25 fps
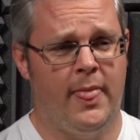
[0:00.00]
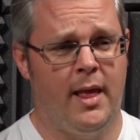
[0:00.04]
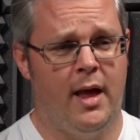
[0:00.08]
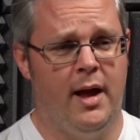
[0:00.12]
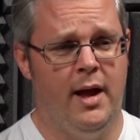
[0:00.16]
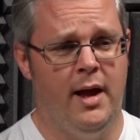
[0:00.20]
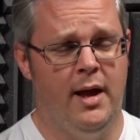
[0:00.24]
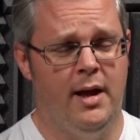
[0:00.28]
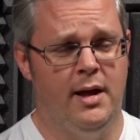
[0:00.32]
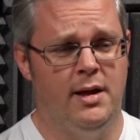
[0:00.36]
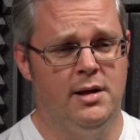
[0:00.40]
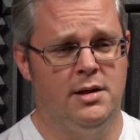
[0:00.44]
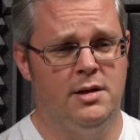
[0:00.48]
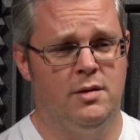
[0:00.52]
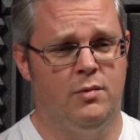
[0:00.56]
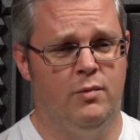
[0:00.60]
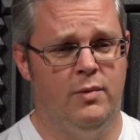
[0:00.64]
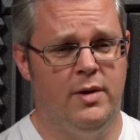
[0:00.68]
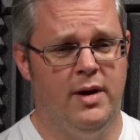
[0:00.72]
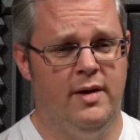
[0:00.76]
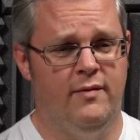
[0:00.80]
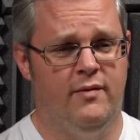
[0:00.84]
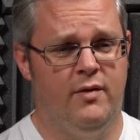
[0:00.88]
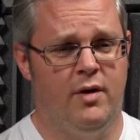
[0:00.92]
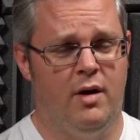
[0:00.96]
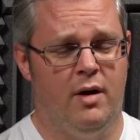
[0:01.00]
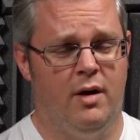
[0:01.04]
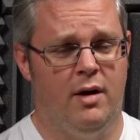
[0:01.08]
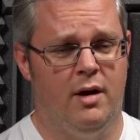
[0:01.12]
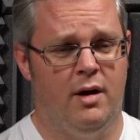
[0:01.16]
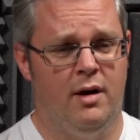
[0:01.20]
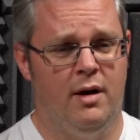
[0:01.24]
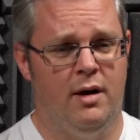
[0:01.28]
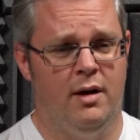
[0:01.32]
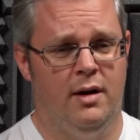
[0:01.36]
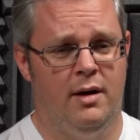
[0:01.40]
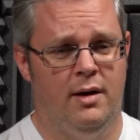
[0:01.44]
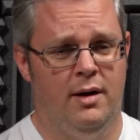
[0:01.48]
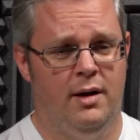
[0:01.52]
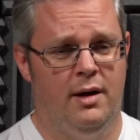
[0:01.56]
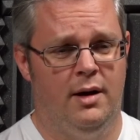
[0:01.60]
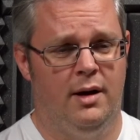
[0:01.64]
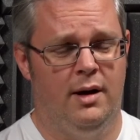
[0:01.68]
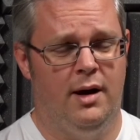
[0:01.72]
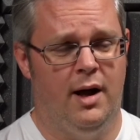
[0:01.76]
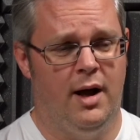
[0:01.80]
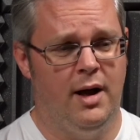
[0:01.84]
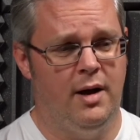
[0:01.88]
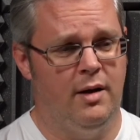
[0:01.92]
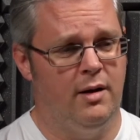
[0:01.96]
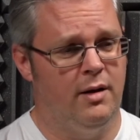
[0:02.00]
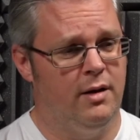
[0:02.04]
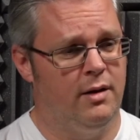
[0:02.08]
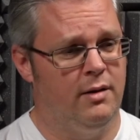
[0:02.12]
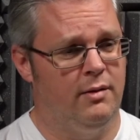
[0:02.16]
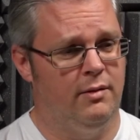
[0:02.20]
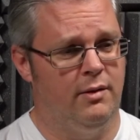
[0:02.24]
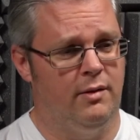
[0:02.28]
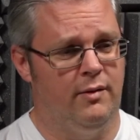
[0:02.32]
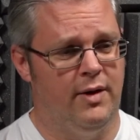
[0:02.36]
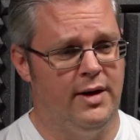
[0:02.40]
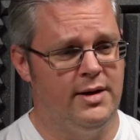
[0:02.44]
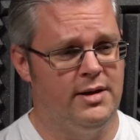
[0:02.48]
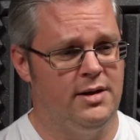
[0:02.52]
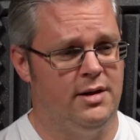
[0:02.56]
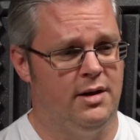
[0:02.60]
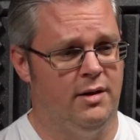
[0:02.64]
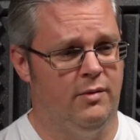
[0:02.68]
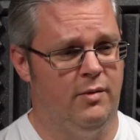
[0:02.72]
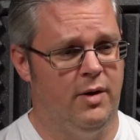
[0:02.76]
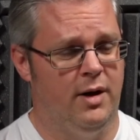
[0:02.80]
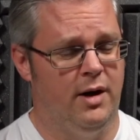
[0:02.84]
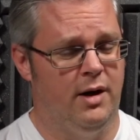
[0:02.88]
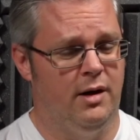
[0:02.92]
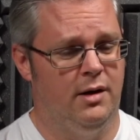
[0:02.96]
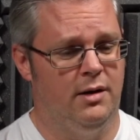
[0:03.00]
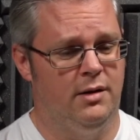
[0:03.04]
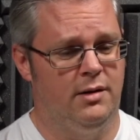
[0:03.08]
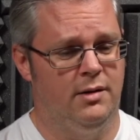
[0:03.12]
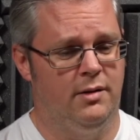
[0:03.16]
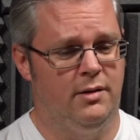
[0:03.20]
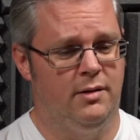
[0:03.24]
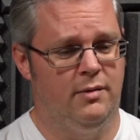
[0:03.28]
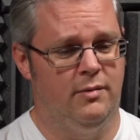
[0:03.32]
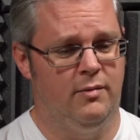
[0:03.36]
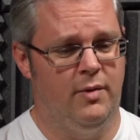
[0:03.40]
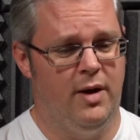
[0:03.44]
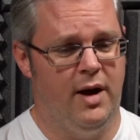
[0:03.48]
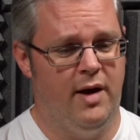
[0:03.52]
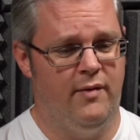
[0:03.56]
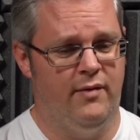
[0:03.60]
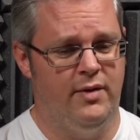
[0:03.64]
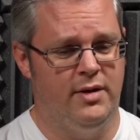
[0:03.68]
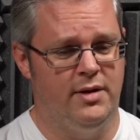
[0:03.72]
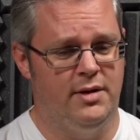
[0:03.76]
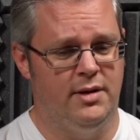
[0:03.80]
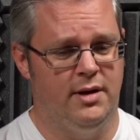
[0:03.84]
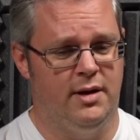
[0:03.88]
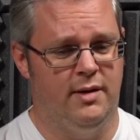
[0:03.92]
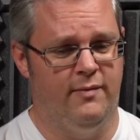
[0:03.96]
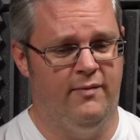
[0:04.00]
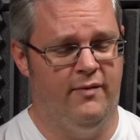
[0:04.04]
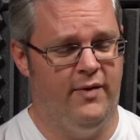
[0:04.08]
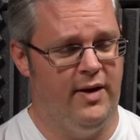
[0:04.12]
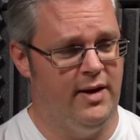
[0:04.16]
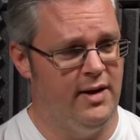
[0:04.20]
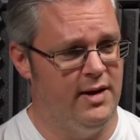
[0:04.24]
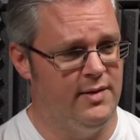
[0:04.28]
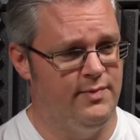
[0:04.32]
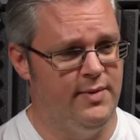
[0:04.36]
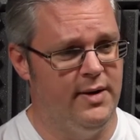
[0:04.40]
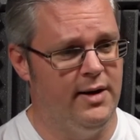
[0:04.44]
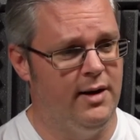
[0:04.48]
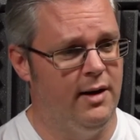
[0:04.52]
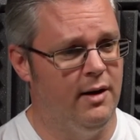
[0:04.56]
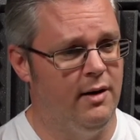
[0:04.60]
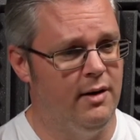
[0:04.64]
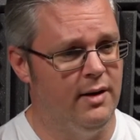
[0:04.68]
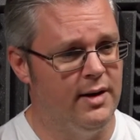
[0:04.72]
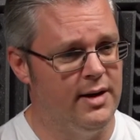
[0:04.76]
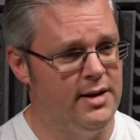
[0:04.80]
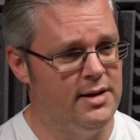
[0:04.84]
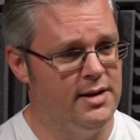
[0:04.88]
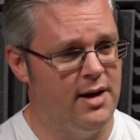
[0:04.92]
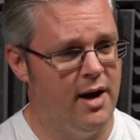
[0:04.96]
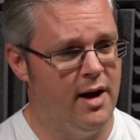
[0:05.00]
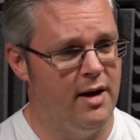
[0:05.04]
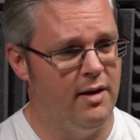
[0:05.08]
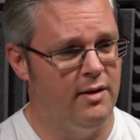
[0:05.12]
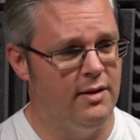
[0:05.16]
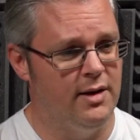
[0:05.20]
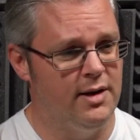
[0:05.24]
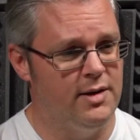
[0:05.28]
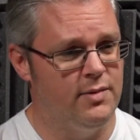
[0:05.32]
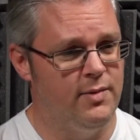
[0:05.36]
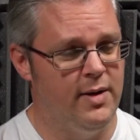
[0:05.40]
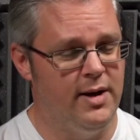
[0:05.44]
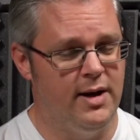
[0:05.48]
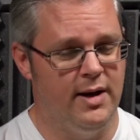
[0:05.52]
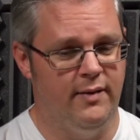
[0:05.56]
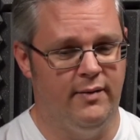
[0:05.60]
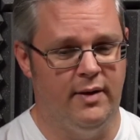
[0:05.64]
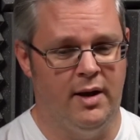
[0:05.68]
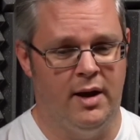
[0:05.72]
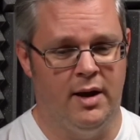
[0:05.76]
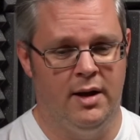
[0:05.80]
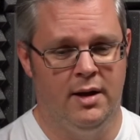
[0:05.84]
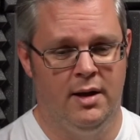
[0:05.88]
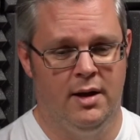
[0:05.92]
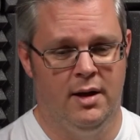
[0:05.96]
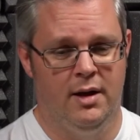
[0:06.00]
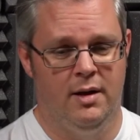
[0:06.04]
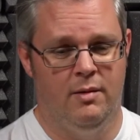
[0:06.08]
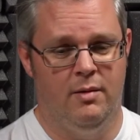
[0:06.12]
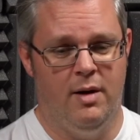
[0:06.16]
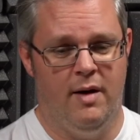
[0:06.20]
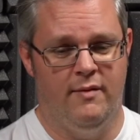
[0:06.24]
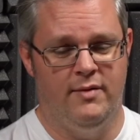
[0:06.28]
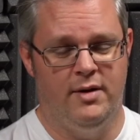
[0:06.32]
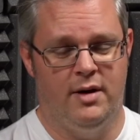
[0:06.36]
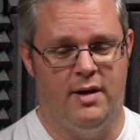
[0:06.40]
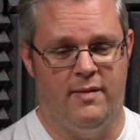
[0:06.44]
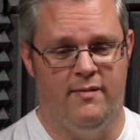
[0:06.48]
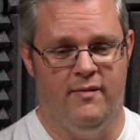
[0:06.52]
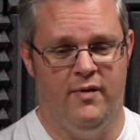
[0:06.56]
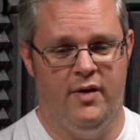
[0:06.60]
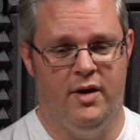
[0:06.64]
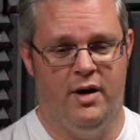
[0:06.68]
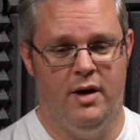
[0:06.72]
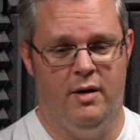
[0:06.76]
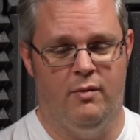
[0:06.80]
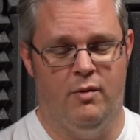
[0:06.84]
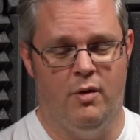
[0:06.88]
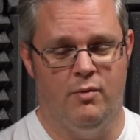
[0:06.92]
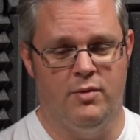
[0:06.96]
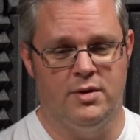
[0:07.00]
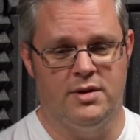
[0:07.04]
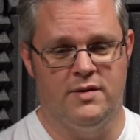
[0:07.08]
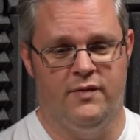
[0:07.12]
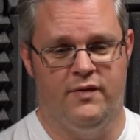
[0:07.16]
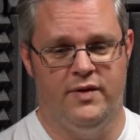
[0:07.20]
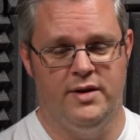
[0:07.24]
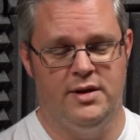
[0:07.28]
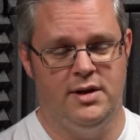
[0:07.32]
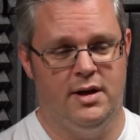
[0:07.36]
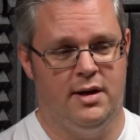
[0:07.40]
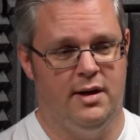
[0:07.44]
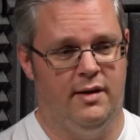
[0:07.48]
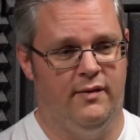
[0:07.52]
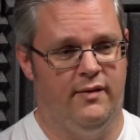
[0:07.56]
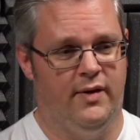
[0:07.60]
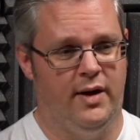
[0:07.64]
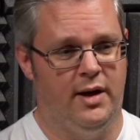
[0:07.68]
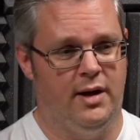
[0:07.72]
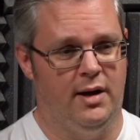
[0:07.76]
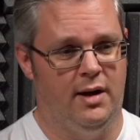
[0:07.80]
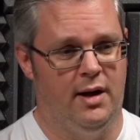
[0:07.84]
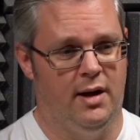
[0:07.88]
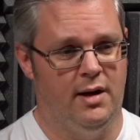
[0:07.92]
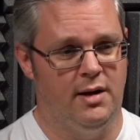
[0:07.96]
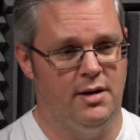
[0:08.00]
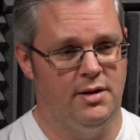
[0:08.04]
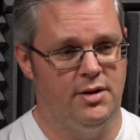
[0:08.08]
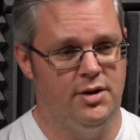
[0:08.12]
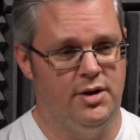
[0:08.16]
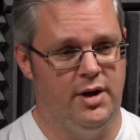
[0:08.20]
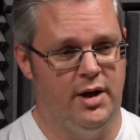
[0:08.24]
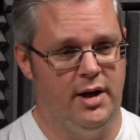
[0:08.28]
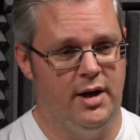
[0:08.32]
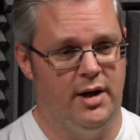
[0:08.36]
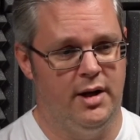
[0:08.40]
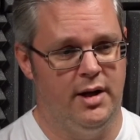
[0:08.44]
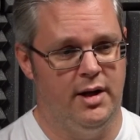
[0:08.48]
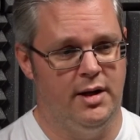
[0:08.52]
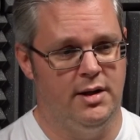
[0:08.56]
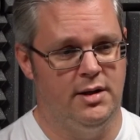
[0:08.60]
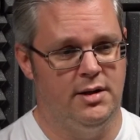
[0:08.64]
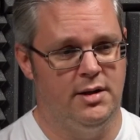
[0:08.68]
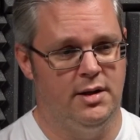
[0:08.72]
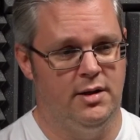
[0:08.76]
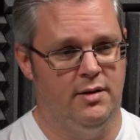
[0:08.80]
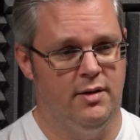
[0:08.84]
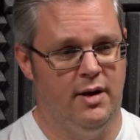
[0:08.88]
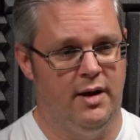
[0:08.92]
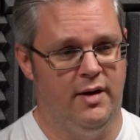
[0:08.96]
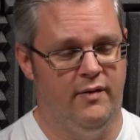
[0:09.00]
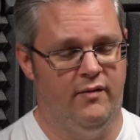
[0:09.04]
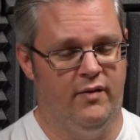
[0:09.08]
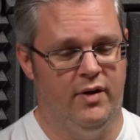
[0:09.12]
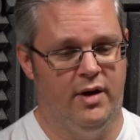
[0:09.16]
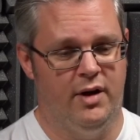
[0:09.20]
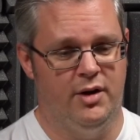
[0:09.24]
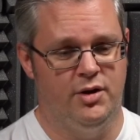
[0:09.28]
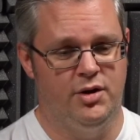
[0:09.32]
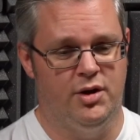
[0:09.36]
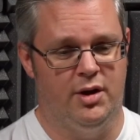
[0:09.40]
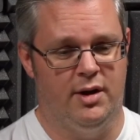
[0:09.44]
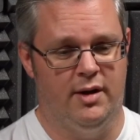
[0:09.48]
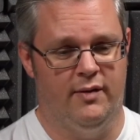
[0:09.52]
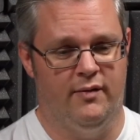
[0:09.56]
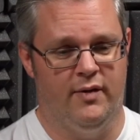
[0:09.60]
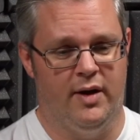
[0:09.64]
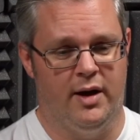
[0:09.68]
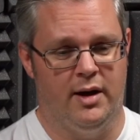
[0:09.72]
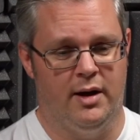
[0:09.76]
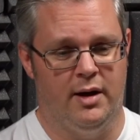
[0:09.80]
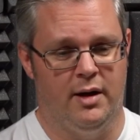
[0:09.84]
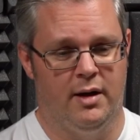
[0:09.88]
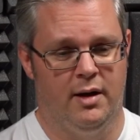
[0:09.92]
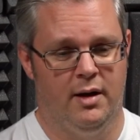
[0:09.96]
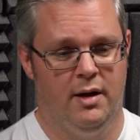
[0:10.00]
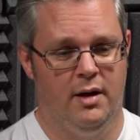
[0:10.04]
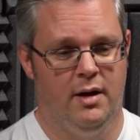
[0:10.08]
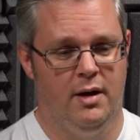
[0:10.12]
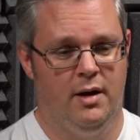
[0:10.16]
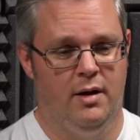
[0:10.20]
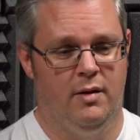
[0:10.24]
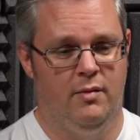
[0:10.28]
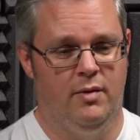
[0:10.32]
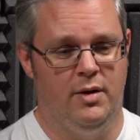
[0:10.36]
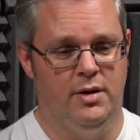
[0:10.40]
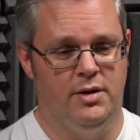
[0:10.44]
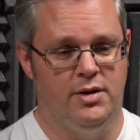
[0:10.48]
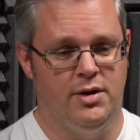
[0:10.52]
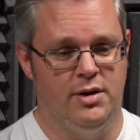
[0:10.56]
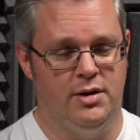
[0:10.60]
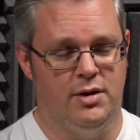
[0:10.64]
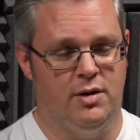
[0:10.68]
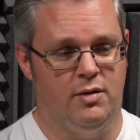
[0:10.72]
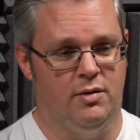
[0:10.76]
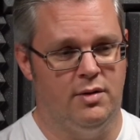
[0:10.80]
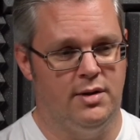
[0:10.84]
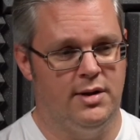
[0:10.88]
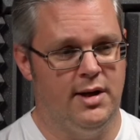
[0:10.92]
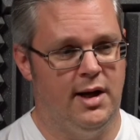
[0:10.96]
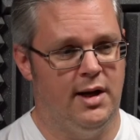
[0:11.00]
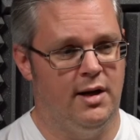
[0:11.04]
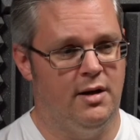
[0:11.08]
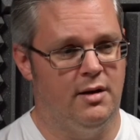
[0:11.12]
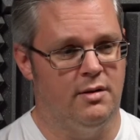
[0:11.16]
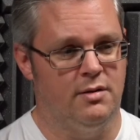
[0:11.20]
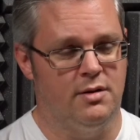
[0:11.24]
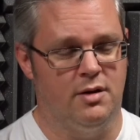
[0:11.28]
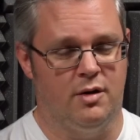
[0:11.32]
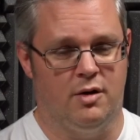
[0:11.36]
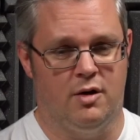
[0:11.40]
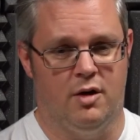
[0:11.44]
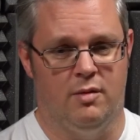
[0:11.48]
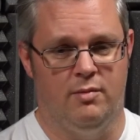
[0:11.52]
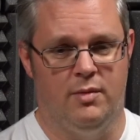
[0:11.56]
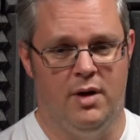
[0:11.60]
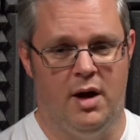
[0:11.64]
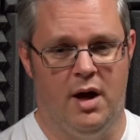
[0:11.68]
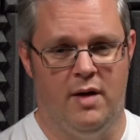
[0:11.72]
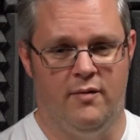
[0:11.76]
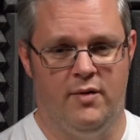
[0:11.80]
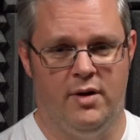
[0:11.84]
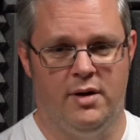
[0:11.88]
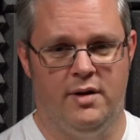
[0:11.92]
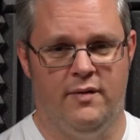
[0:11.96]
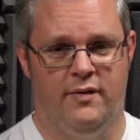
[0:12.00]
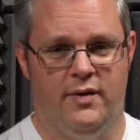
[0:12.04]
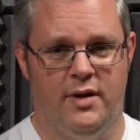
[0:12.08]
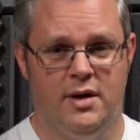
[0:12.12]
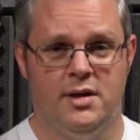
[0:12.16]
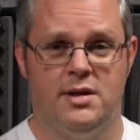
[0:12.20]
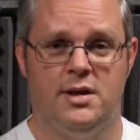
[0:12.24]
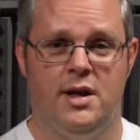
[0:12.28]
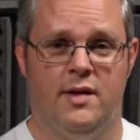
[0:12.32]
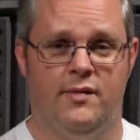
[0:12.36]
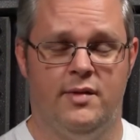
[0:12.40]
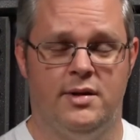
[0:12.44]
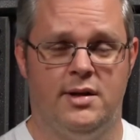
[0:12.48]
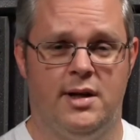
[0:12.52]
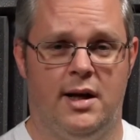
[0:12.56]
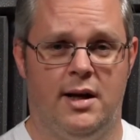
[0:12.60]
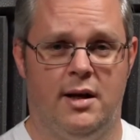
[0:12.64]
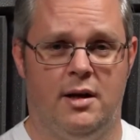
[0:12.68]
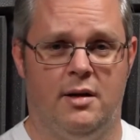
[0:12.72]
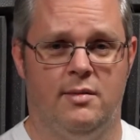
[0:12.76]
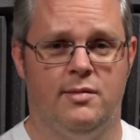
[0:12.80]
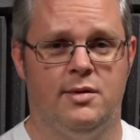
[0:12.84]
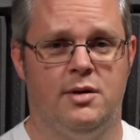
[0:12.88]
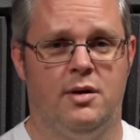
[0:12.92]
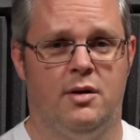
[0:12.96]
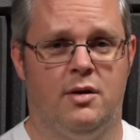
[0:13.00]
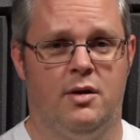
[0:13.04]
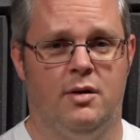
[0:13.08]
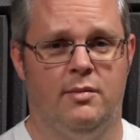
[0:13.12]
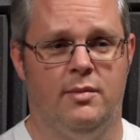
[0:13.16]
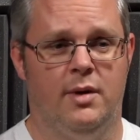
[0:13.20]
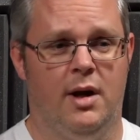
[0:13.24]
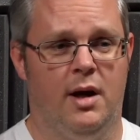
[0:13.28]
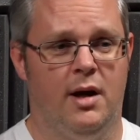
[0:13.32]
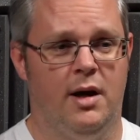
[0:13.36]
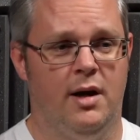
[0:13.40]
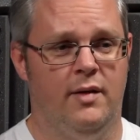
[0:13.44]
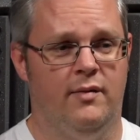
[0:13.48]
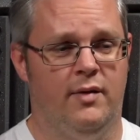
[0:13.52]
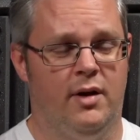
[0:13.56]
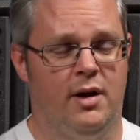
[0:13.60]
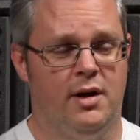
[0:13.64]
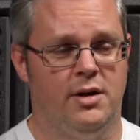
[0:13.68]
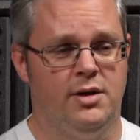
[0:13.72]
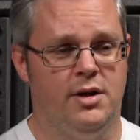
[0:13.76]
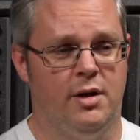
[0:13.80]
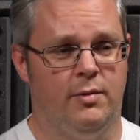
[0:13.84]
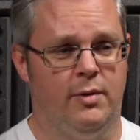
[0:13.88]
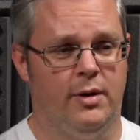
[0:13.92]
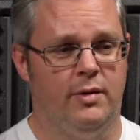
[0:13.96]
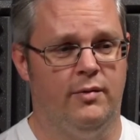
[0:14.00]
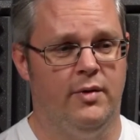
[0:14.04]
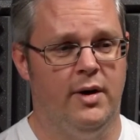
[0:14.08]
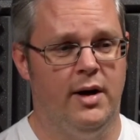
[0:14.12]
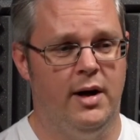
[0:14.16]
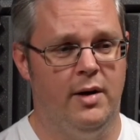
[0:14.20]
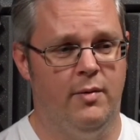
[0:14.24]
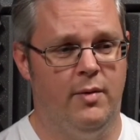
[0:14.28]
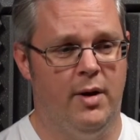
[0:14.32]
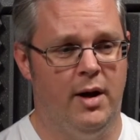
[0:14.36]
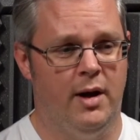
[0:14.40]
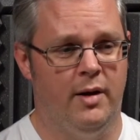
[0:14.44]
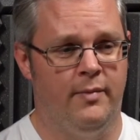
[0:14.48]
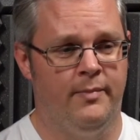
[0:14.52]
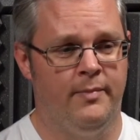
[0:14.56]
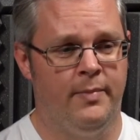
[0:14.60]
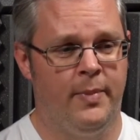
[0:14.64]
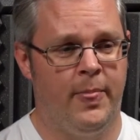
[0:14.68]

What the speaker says: is we've got, like the rest of the world, we're having to, in fact there's been a lot of these going on this week, haven't there? We're having to convert what was a physical event last year into a virtual event, which is called Telecoms.com Live. We had the first ever Telecoms.com Live last year, went really well.